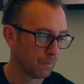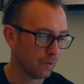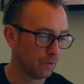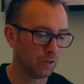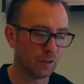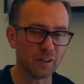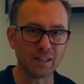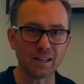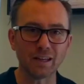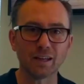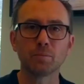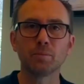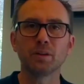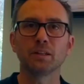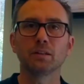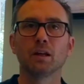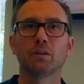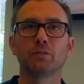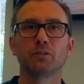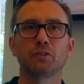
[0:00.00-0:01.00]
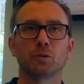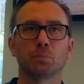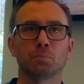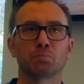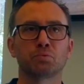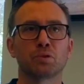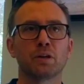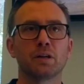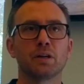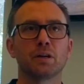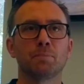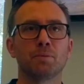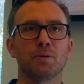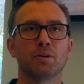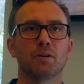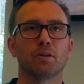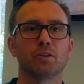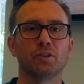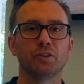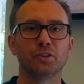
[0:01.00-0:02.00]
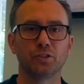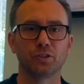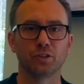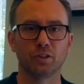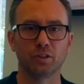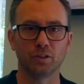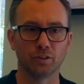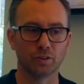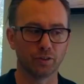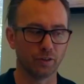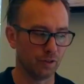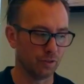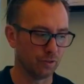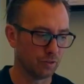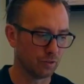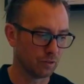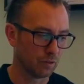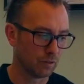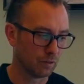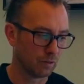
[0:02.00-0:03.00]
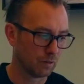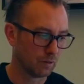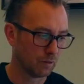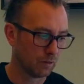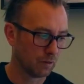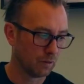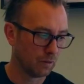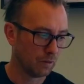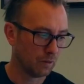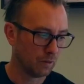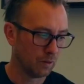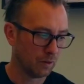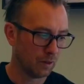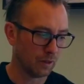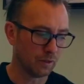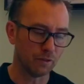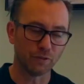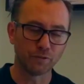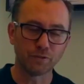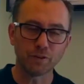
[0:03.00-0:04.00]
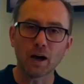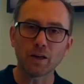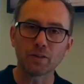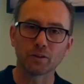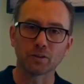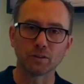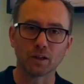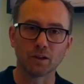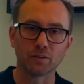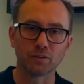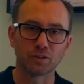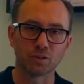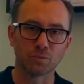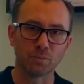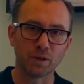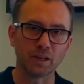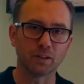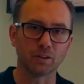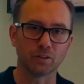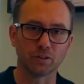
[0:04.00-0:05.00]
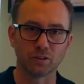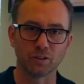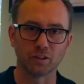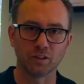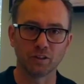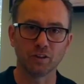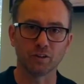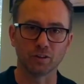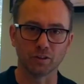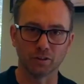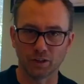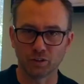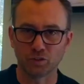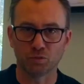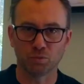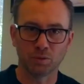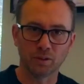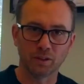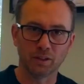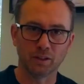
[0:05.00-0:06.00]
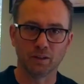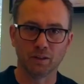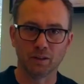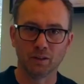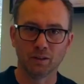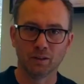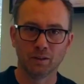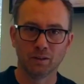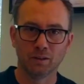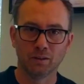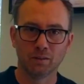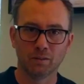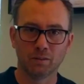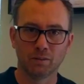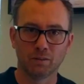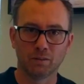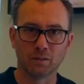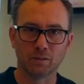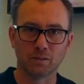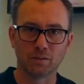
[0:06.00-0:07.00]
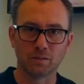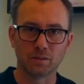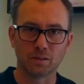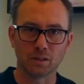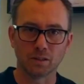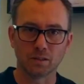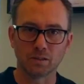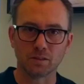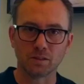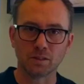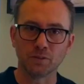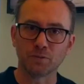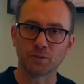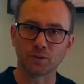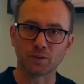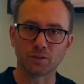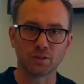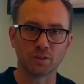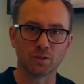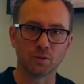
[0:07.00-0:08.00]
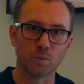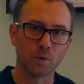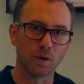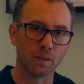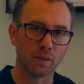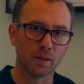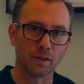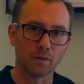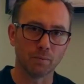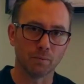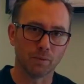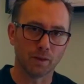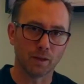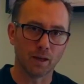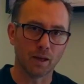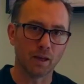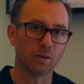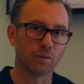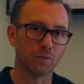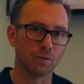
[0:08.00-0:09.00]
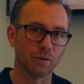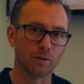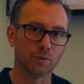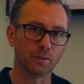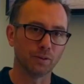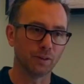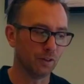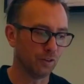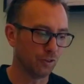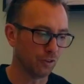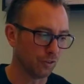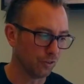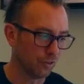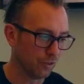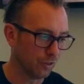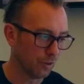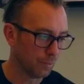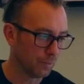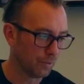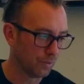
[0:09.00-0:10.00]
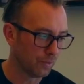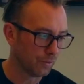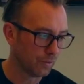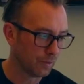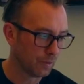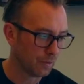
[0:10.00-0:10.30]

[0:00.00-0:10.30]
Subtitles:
You see, the enemy loves to prey upon our insecurities. And the Father loves to make us secure. That's really the difference in the way they handle their relationships.